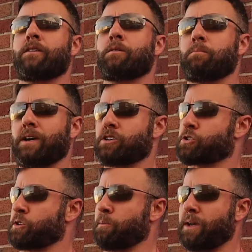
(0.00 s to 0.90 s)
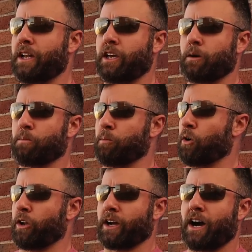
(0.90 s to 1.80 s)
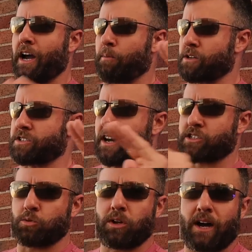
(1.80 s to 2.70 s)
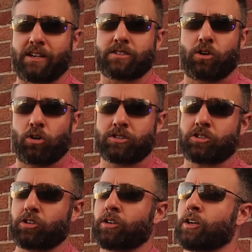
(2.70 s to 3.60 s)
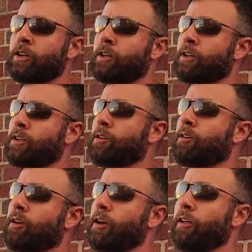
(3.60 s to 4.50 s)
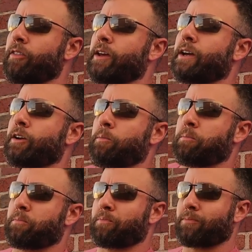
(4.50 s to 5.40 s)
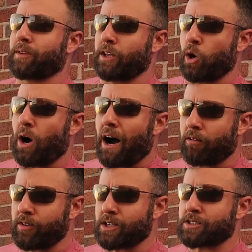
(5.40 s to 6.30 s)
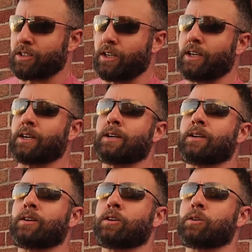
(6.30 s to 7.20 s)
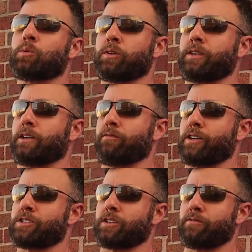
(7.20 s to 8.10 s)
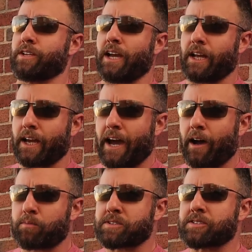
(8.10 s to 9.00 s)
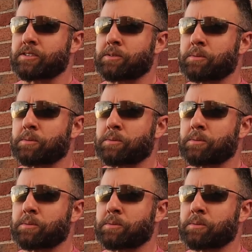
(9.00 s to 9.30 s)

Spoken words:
mainstream media promoting a hypersexualized culture, and then, obviously with the invention of dating apps.